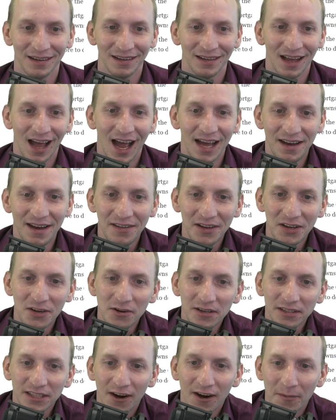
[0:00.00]
Another
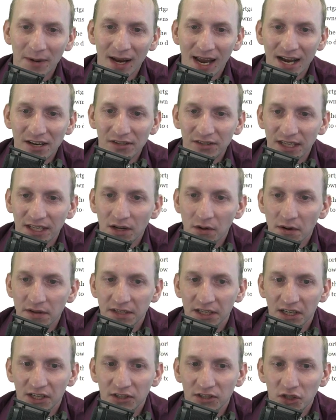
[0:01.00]
U.S. government agency known as
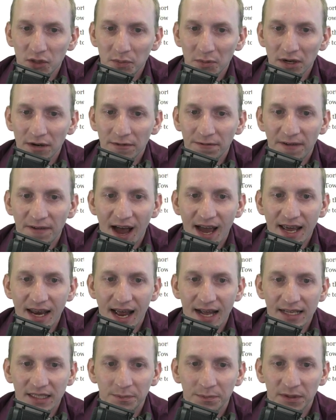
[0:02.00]
the Consumer
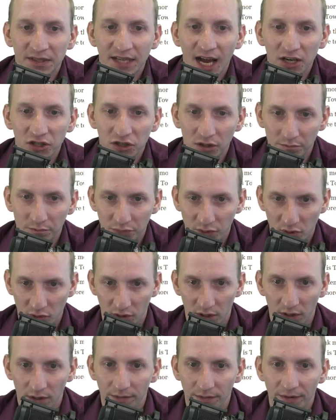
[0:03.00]
Finance Protection
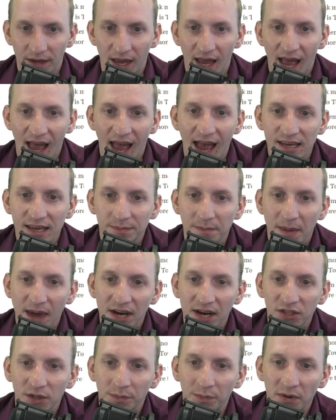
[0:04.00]
Bureau has
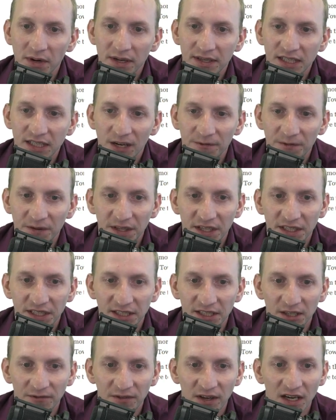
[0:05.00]
managed to put itself in the
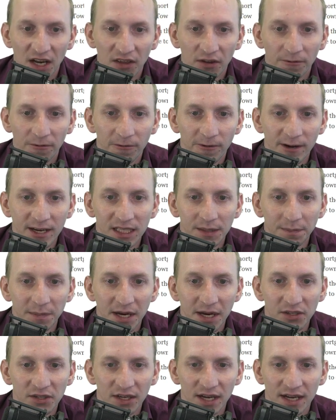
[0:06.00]
center of yet another free
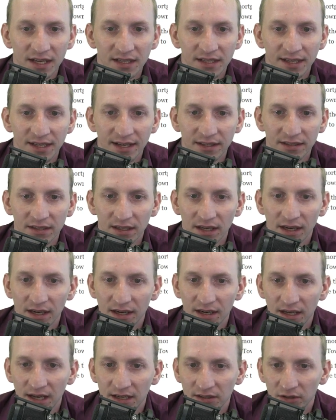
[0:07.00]
speech and
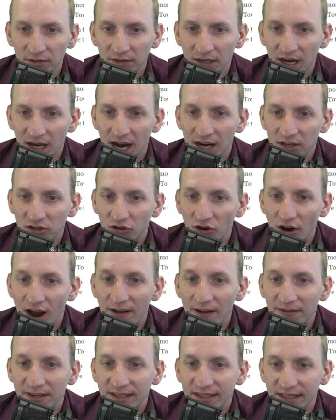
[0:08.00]
censorship
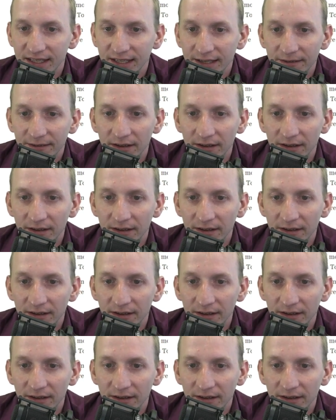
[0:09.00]
controversy